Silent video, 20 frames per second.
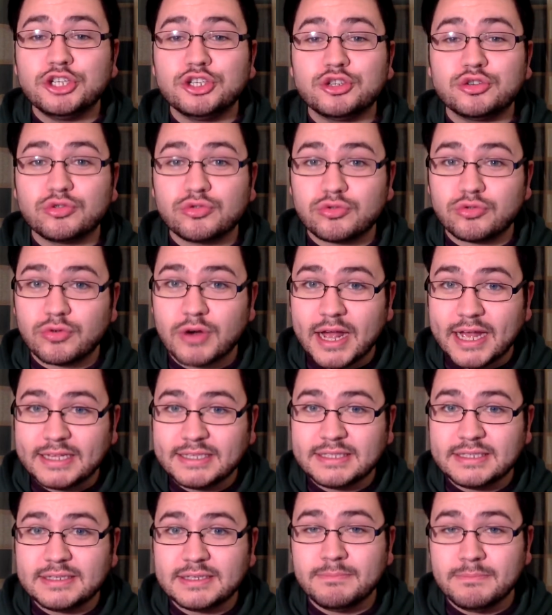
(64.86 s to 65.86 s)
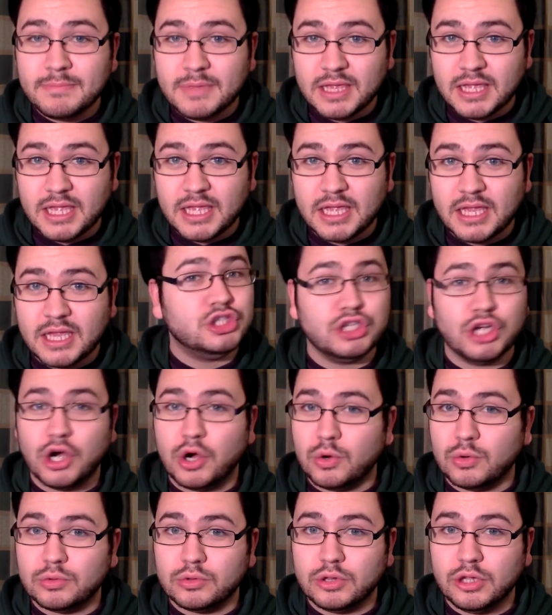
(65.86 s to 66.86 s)
Trust me,
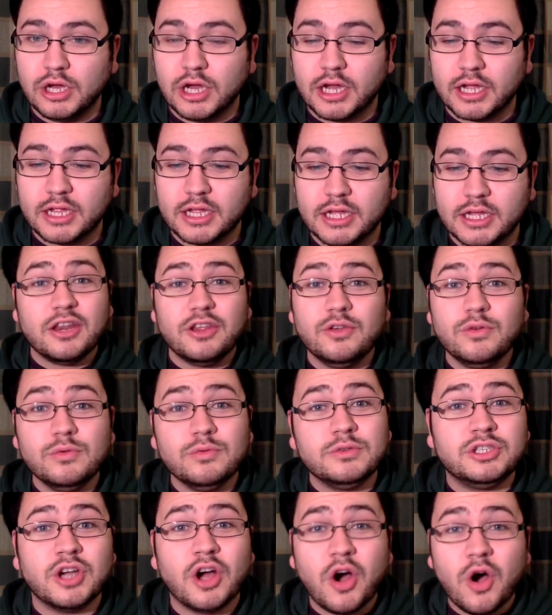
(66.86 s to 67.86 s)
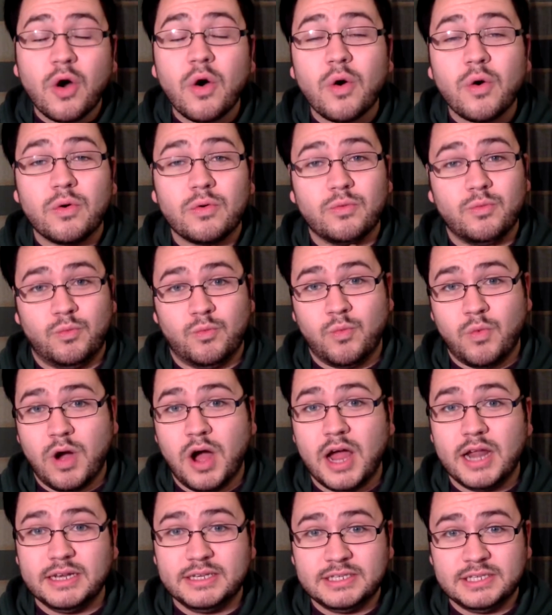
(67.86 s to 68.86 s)
don't look. You don't
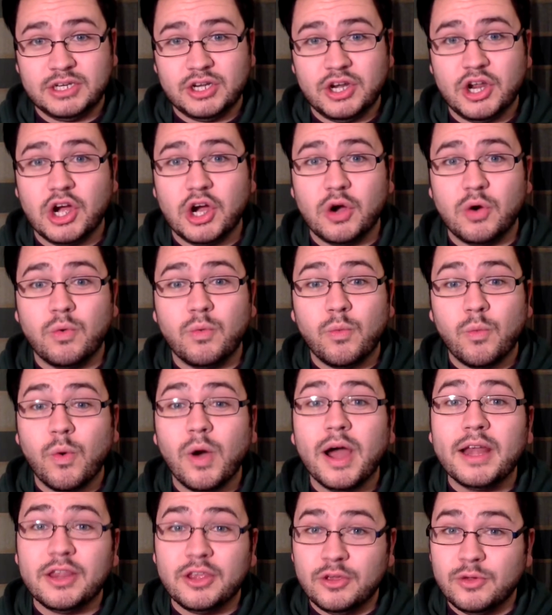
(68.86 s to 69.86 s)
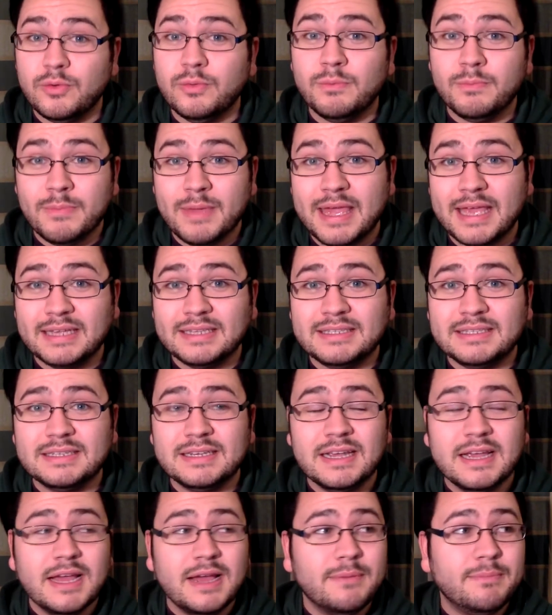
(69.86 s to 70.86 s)
want to know what you missed
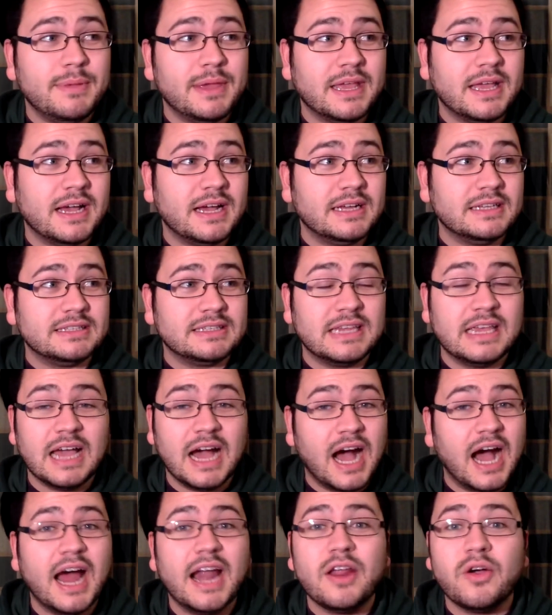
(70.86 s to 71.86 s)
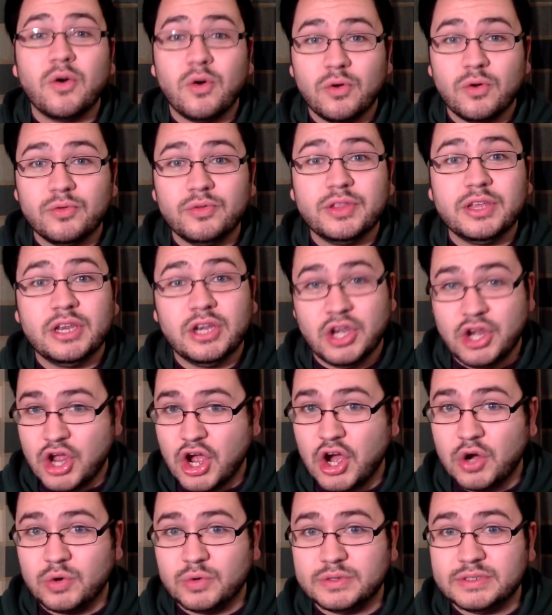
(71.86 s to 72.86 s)
because God only
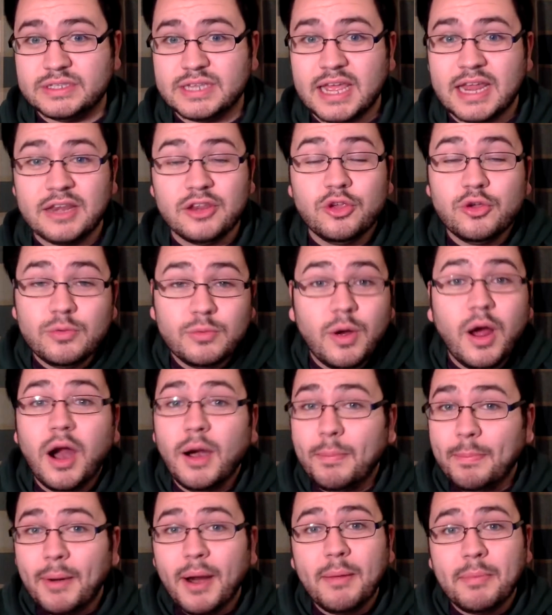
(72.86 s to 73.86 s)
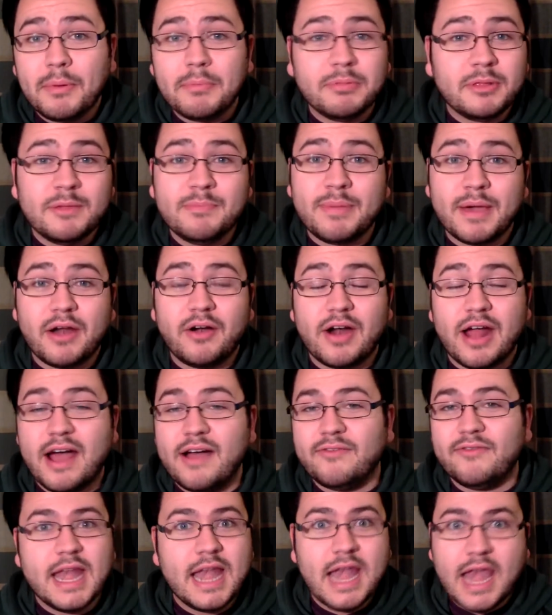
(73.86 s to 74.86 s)
knows, and you are probably better
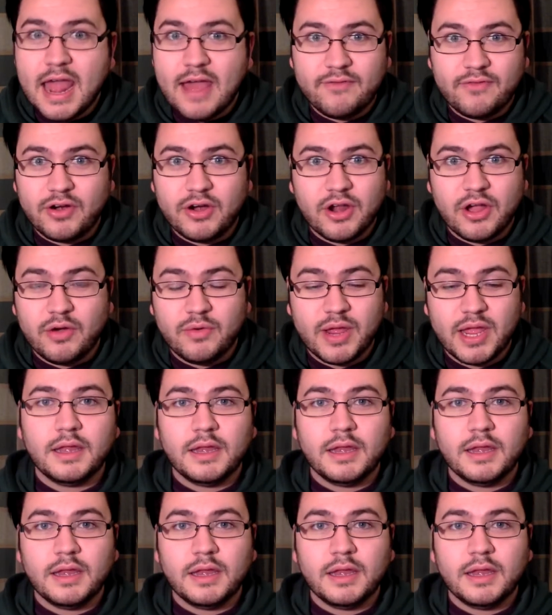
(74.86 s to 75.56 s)
off never knowing.